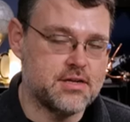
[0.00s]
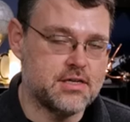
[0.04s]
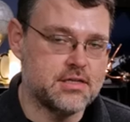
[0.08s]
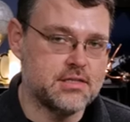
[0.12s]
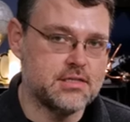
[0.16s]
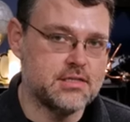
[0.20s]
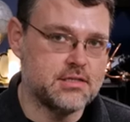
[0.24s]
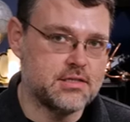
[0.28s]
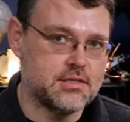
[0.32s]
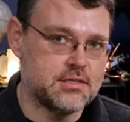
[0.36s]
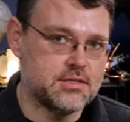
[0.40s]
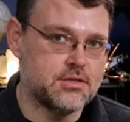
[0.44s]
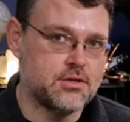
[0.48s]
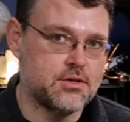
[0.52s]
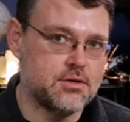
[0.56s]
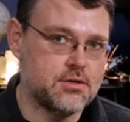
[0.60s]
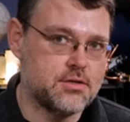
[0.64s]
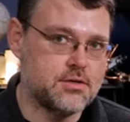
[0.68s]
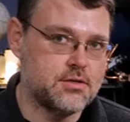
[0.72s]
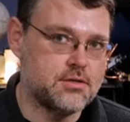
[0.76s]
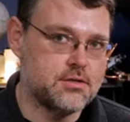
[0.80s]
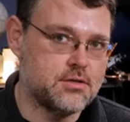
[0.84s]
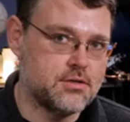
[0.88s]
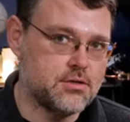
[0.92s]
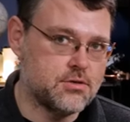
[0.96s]
this. It's
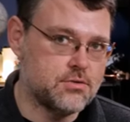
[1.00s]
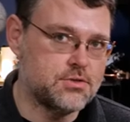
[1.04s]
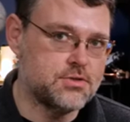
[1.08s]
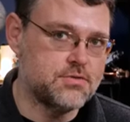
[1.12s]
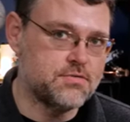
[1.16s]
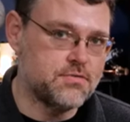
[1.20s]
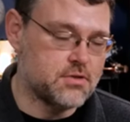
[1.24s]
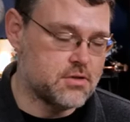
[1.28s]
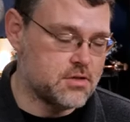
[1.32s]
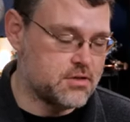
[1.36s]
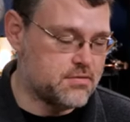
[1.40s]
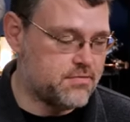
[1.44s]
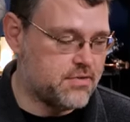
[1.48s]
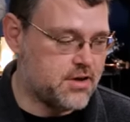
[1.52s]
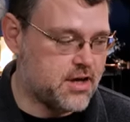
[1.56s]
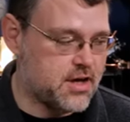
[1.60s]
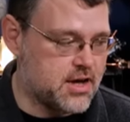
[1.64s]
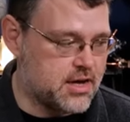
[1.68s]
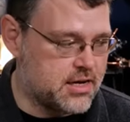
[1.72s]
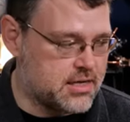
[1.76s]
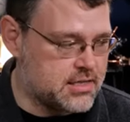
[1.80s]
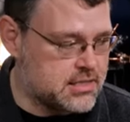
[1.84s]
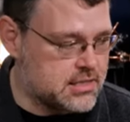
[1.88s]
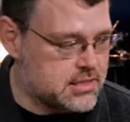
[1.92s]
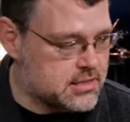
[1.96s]
good, useful
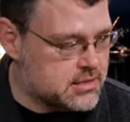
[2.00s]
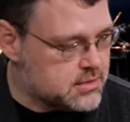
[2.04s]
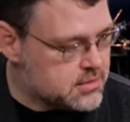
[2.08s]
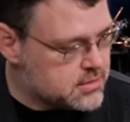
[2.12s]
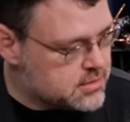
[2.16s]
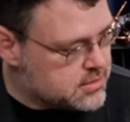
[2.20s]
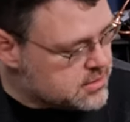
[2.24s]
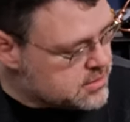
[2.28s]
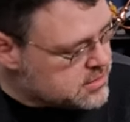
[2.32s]
advice.